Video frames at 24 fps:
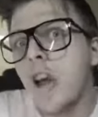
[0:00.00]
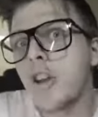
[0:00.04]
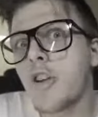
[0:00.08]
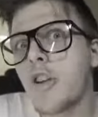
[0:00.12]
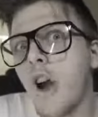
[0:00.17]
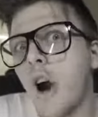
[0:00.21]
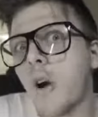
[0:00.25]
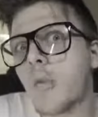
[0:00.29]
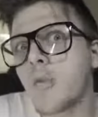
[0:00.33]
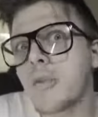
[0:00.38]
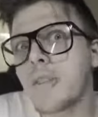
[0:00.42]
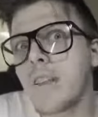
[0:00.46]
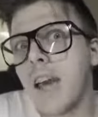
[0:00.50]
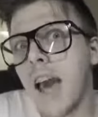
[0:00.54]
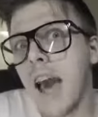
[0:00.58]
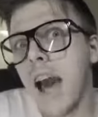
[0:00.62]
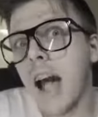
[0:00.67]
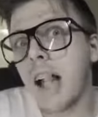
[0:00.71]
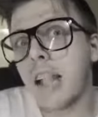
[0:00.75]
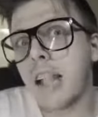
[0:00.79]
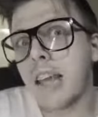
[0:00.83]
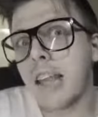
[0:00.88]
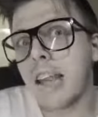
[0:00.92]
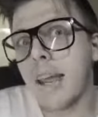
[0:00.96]
don't
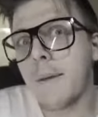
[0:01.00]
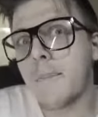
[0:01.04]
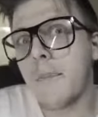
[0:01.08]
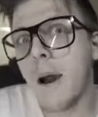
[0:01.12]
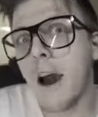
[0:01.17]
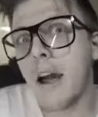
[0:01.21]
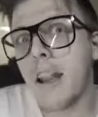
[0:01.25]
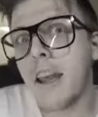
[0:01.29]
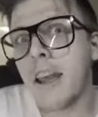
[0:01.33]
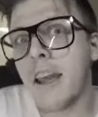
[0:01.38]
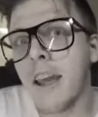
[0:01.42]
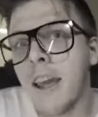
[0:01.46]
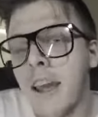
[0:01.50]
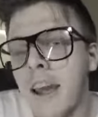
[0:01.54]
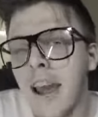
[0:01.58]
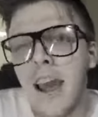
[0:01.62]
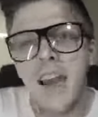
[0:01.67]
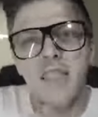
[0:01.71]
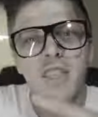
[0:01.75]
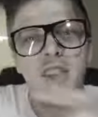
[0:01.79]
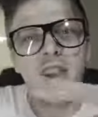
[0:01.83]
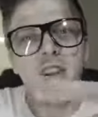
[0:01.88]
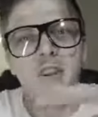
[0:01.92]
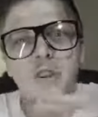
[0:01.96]
tell anybody,
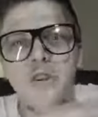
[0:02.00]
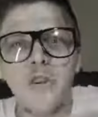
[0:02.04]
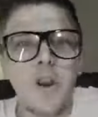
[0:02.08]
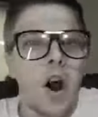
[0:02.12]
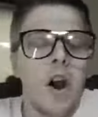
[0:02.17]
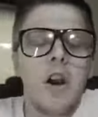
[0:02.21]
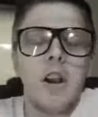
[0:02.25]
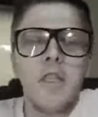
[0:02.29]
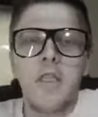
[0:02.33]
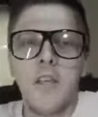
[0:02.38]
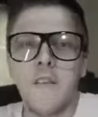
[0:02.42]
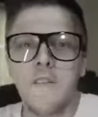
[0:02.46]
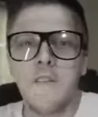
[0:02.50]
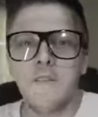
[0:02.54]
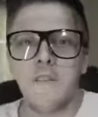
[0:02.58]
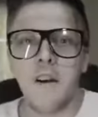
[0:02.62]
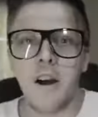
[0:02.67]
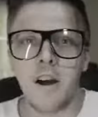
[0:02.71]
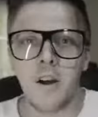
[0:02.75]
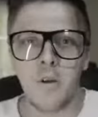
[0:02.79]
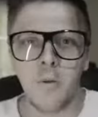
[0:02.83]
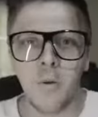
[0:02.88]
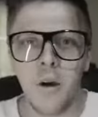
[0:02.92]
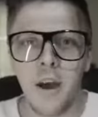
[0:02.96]
and then darted the
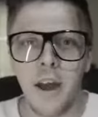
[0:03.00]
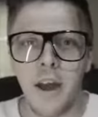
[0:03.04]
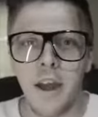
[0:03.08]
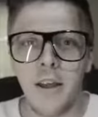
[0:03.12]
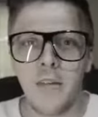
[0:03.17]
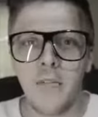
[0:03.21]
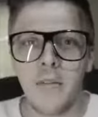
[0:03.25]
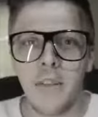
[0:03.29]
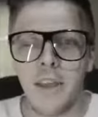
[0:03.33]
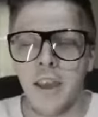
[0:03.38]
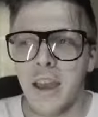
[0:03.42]
fuck away.